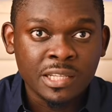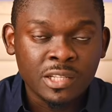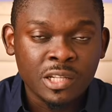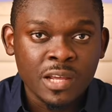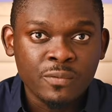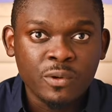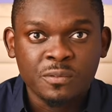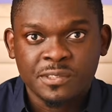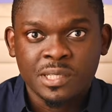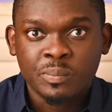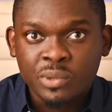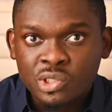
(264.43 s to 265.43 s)
a level of
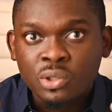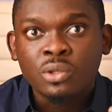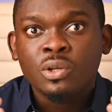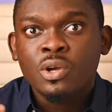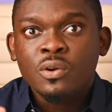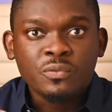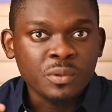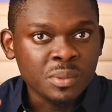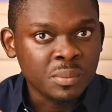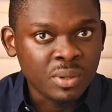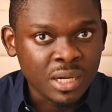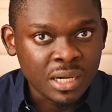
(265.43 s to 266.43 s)
separation from
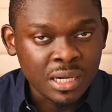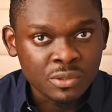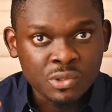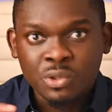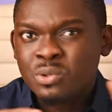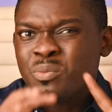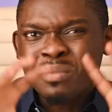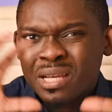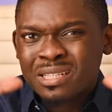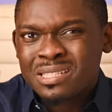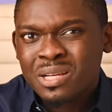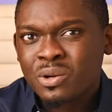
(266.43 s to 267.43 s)
the background. So you
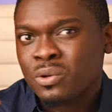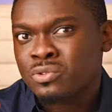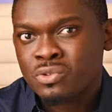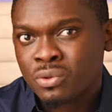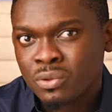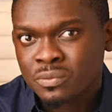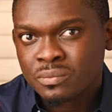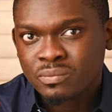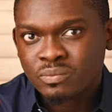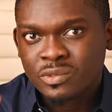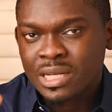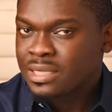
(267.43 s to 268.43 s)
maintain control.
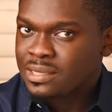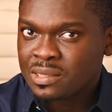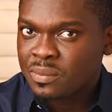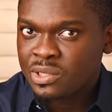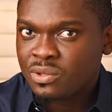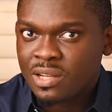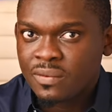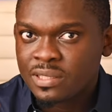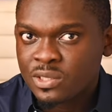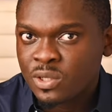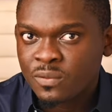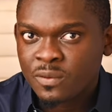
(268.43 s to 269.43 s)
That is the major
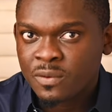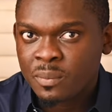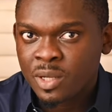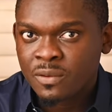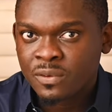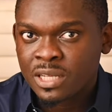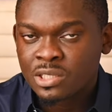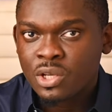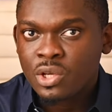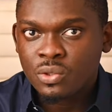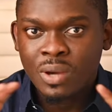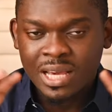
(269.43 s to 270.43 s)
advantage of off-camera flash.
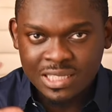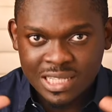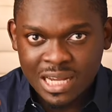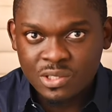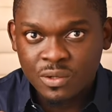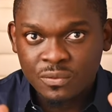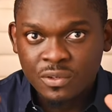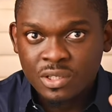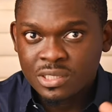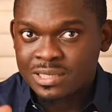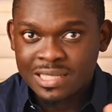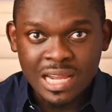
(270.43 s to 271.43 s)
You are in charge of
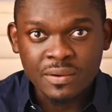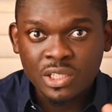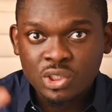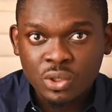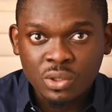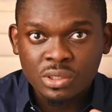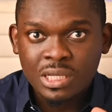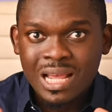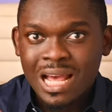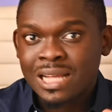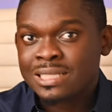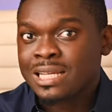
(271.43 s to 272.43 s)
the direction
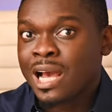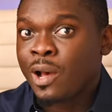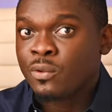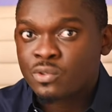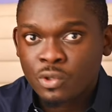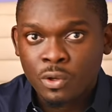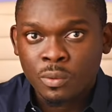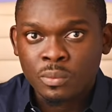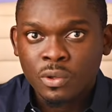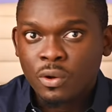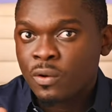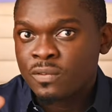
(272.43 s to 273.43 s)
and the outcome
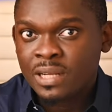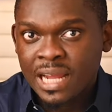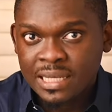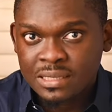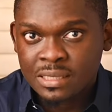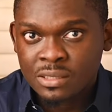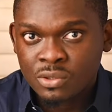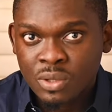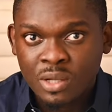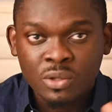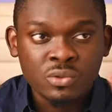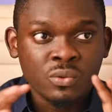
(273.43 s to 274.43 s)
of the lighting. You
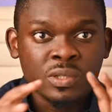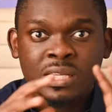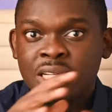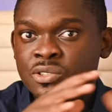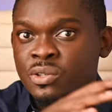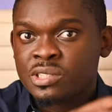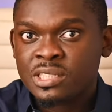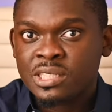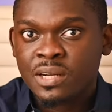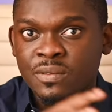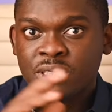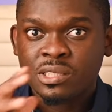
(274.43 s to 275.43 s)
are not only entrusting
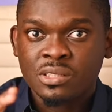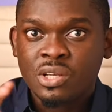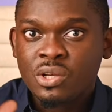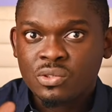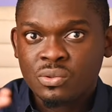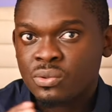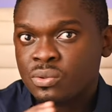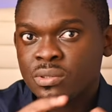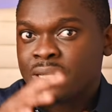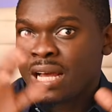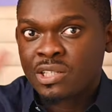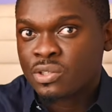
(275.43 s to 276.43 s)
everything to
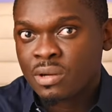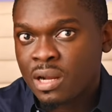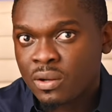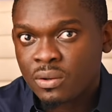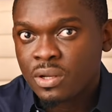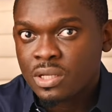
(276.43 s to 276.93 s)
natural